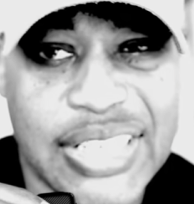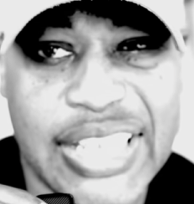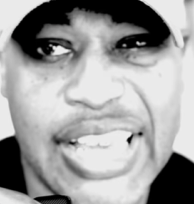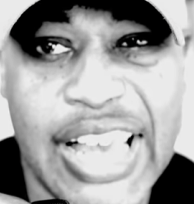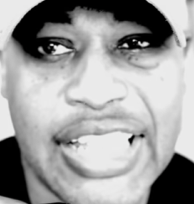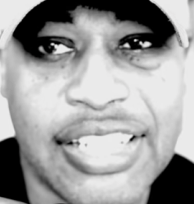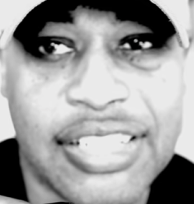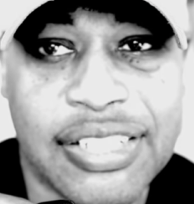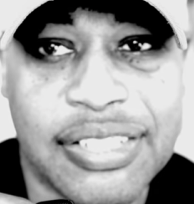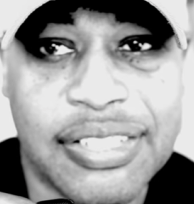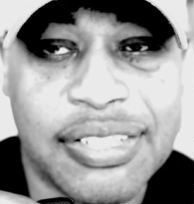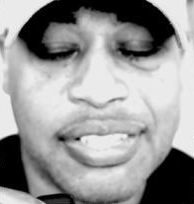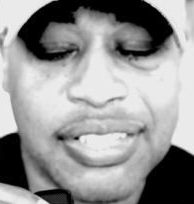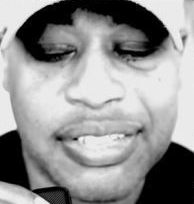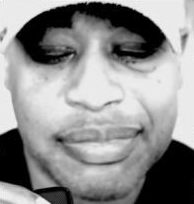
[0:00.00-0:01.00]
kind of
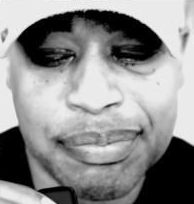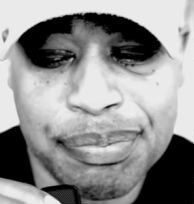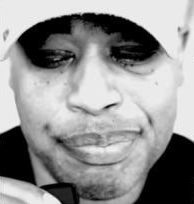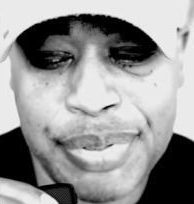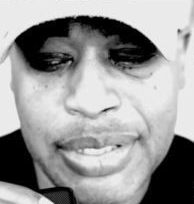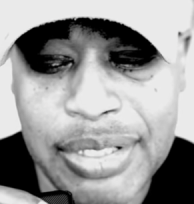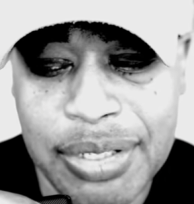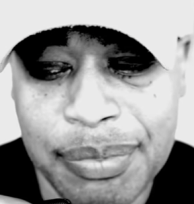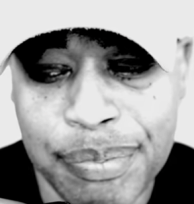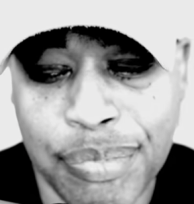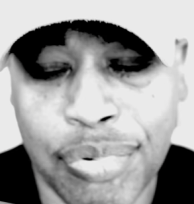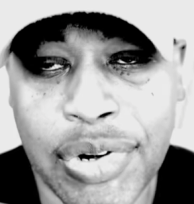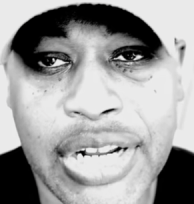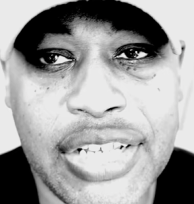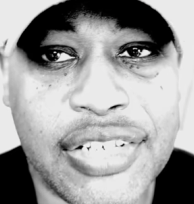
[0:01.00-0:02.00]
being
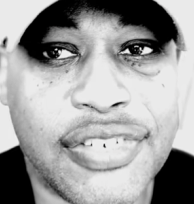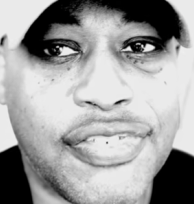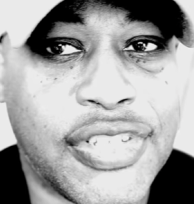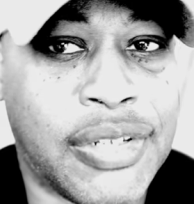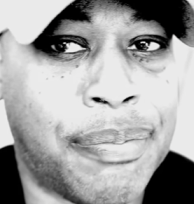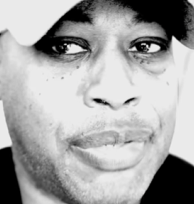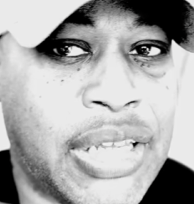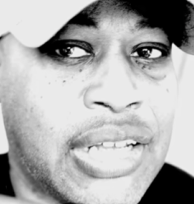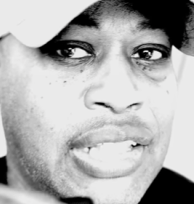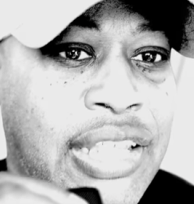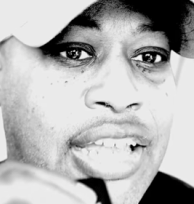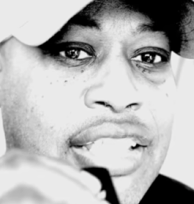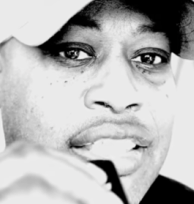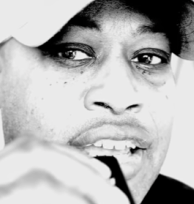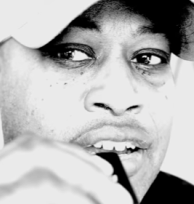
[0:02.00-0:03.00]
braced for the big
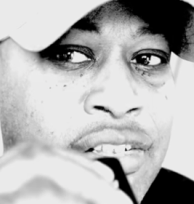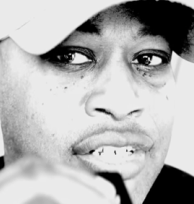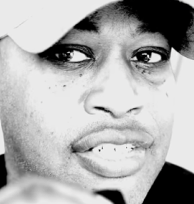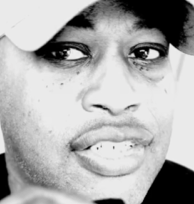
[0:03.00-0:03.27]
letdown